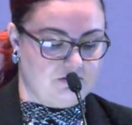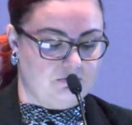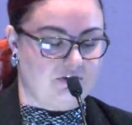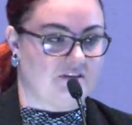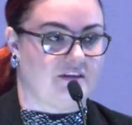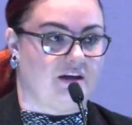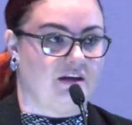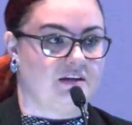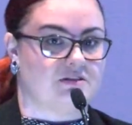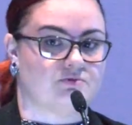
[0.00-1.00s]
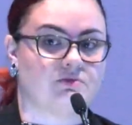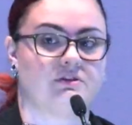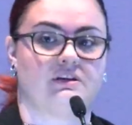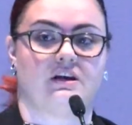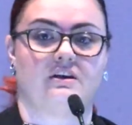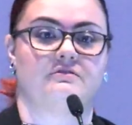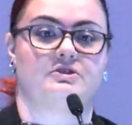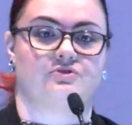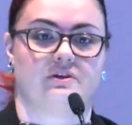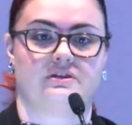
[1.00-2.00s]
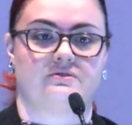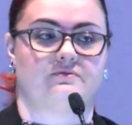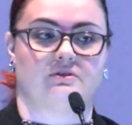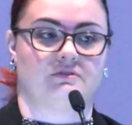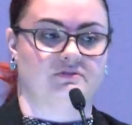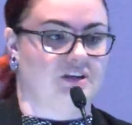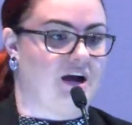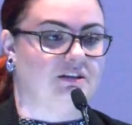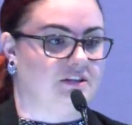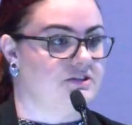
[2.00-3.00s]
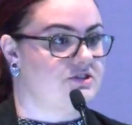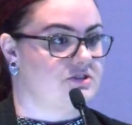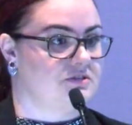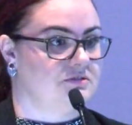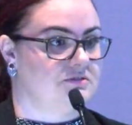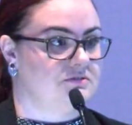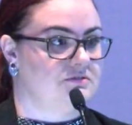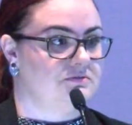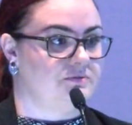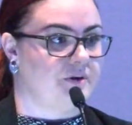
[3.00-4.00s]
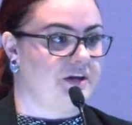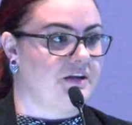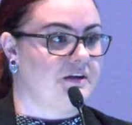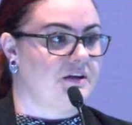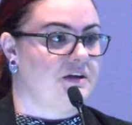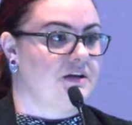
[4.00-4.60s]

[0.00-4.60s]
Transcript: doing that is really kind of a transfer of knowledge, right?